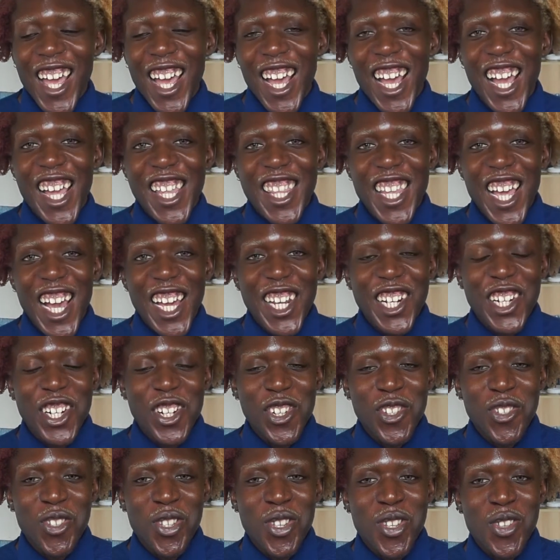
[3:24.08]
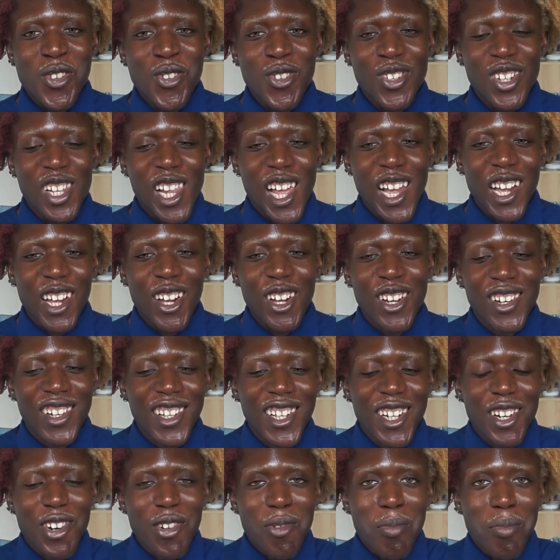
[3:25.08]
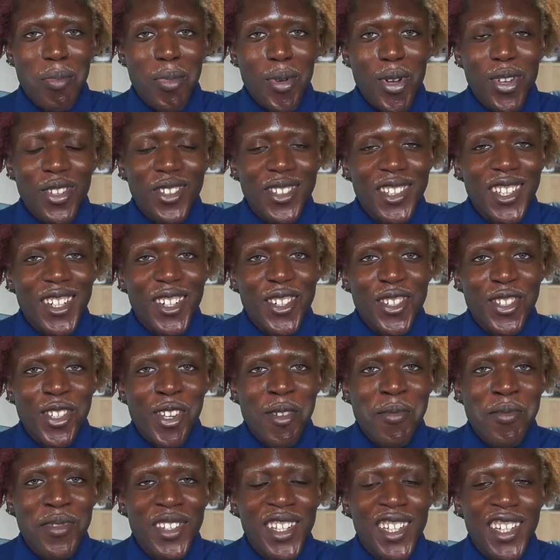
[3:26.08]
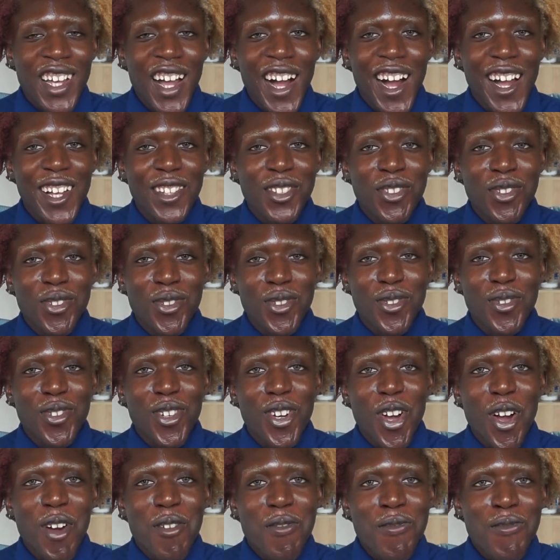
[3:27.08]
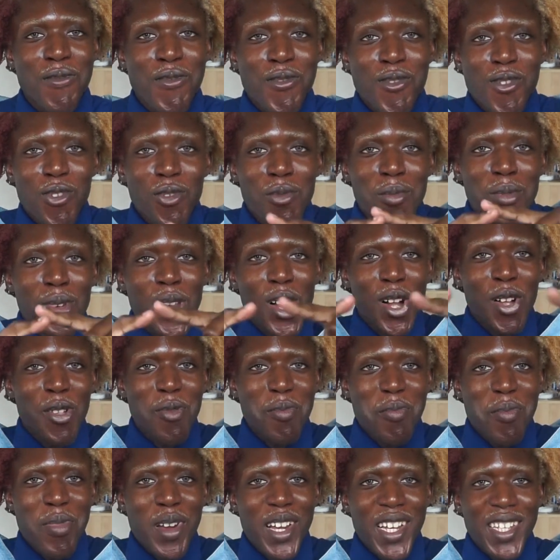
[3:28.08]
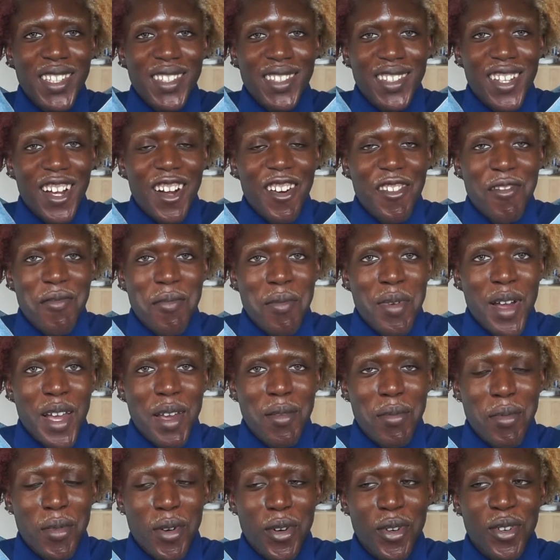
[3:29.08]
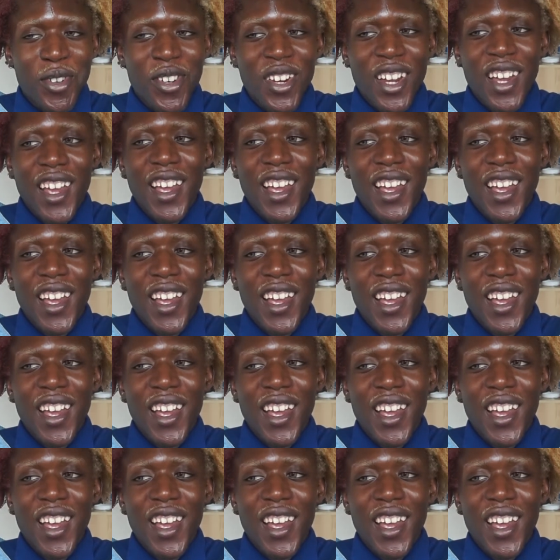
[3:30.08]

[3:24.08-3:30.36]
and I didn't took like a little post-it or something, I took a full blown piece of paper.